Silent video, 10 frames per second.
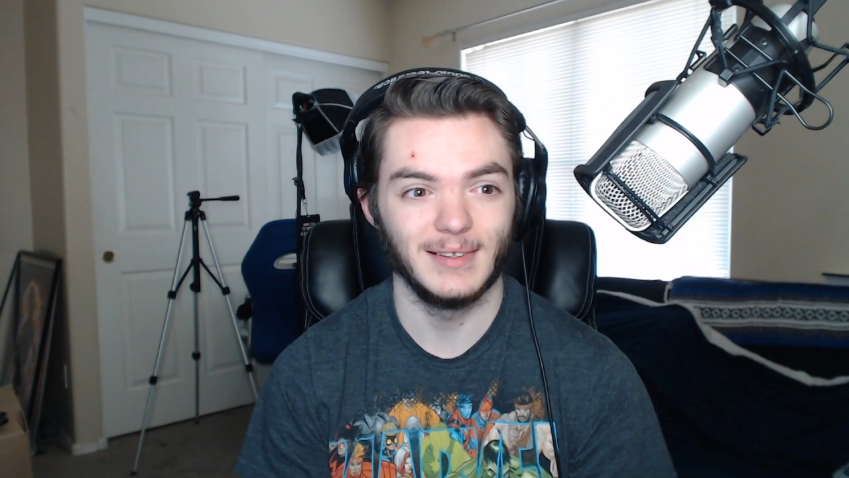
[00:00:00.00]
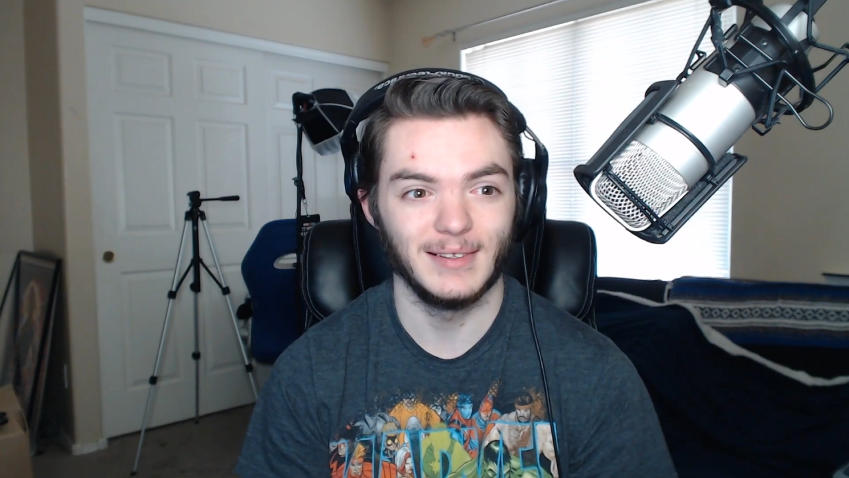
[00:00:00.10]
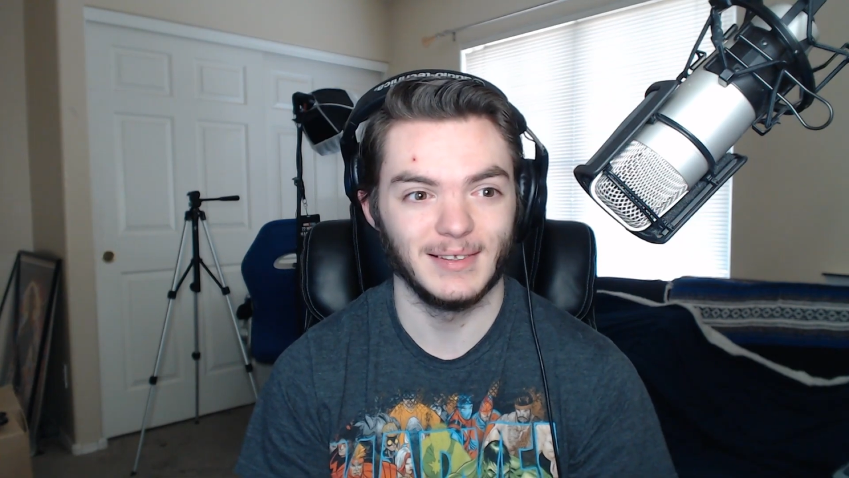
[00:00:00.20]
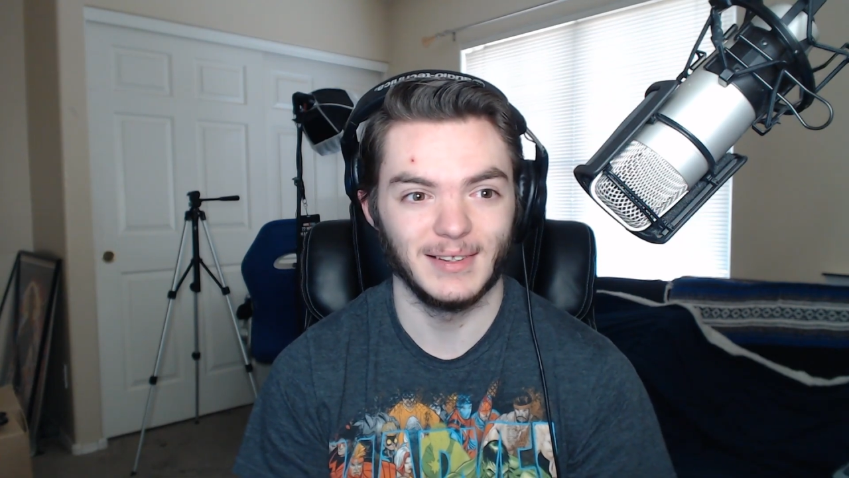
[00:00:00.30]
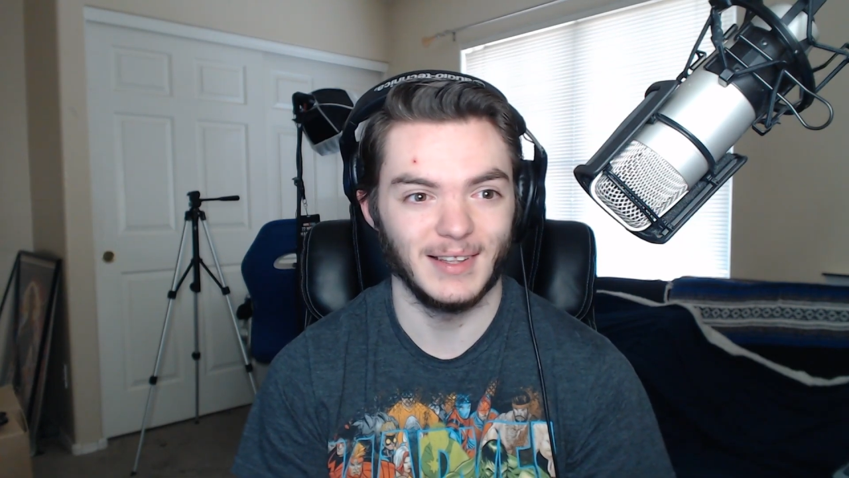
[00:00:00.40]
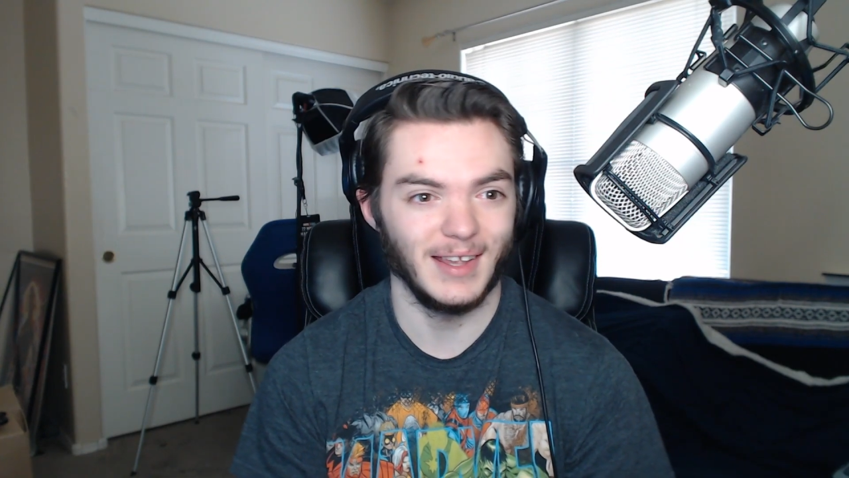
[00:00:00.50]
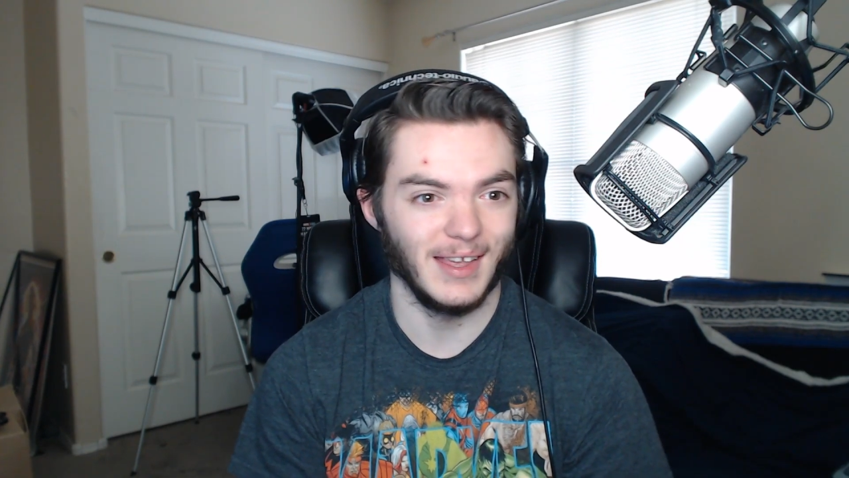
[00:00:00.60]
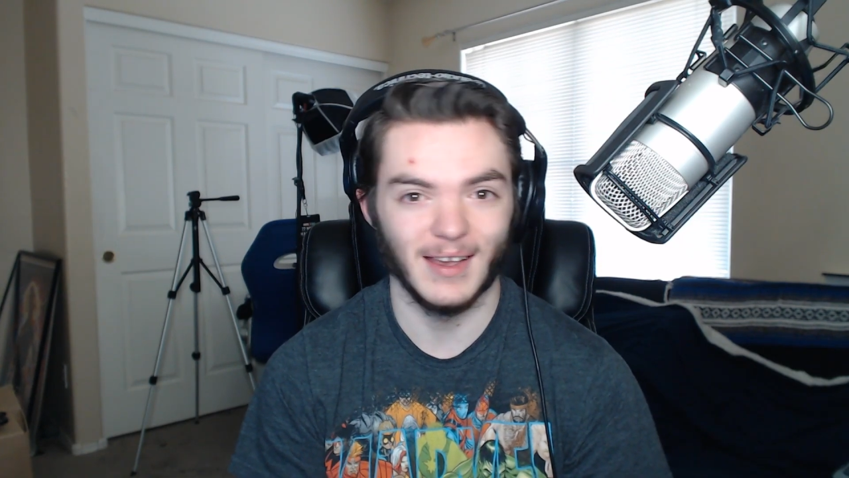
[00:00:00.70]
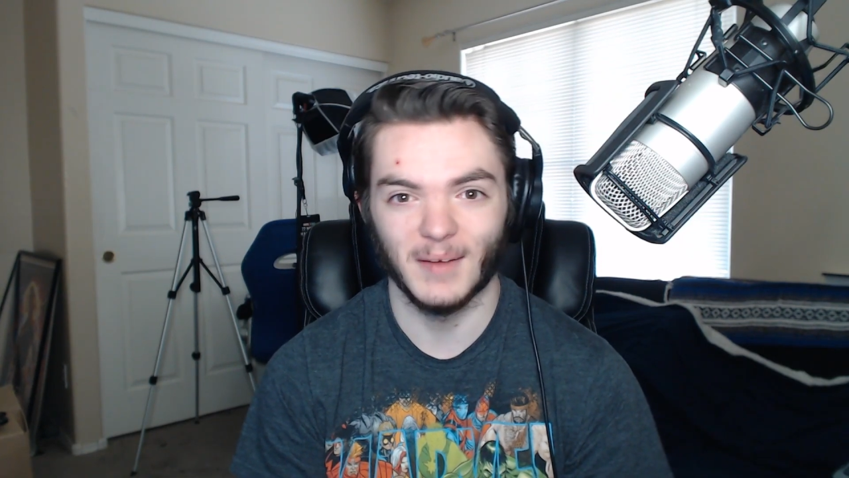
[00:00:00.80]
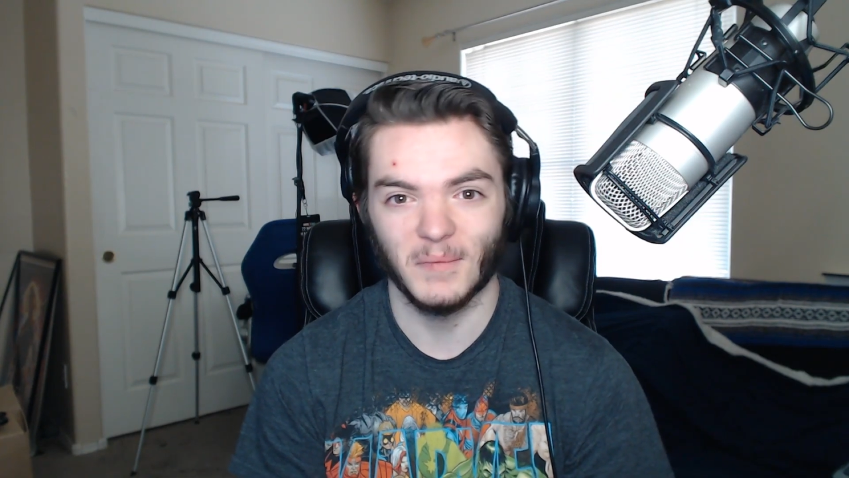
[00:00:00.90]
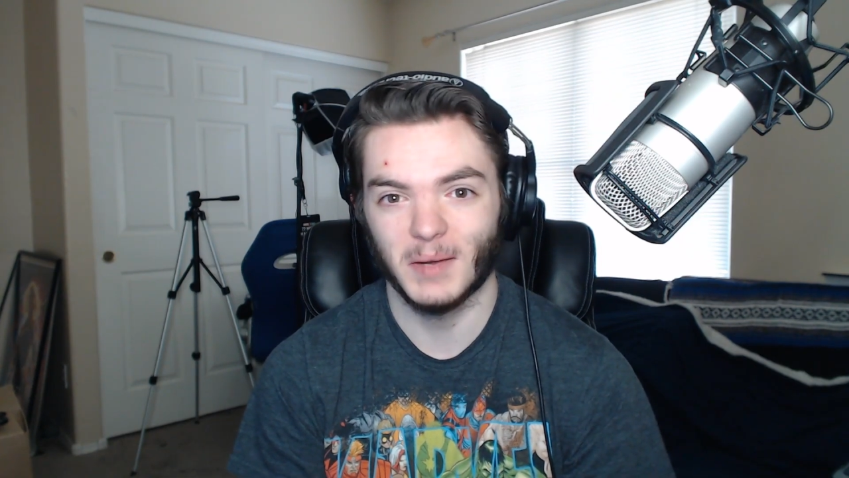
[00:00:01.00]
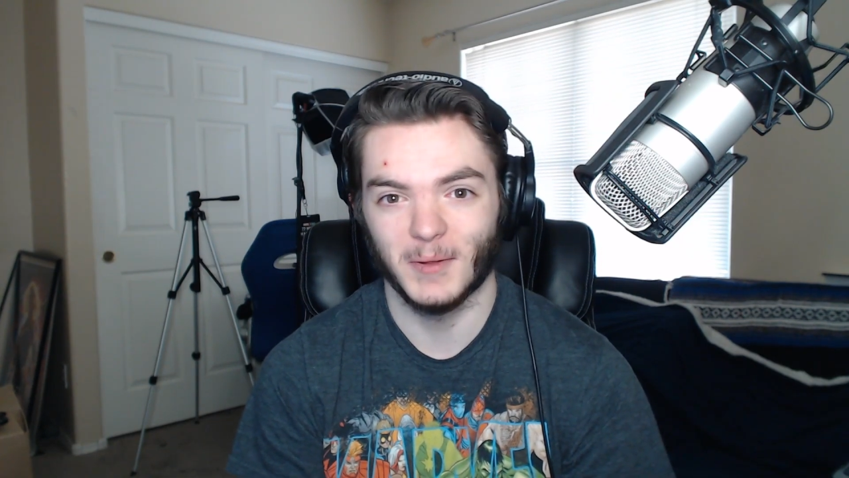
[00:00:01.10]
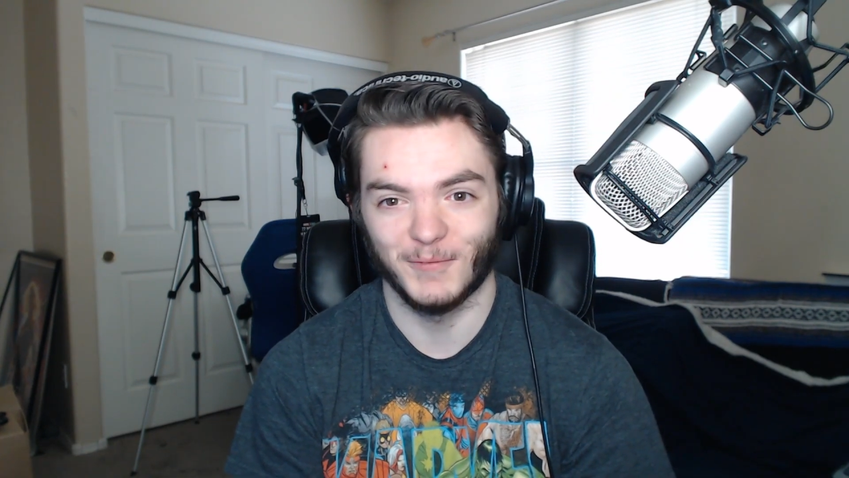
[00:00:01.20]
Uh, yeah, I'm not a big